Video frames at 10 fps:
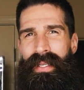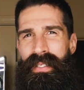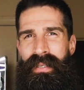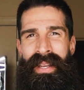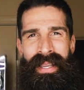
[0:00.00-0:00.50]
It's
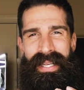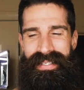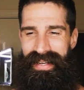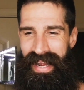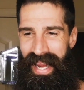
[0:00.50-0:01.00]
a it's
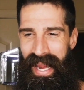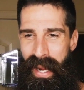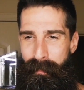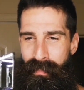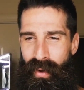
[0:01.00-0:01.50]
an
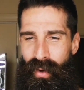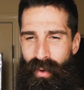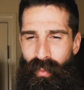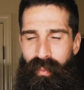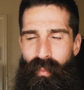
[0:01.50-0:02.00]

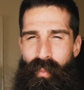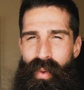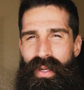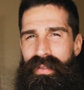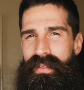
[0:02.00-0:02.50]
amber
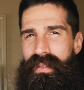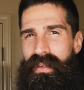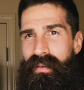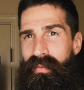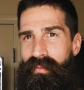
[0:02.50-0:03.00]

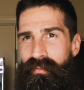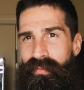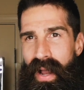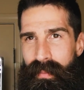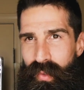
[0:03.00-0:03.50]
woodsy
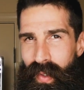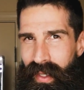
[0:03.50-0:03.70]
vibe to it.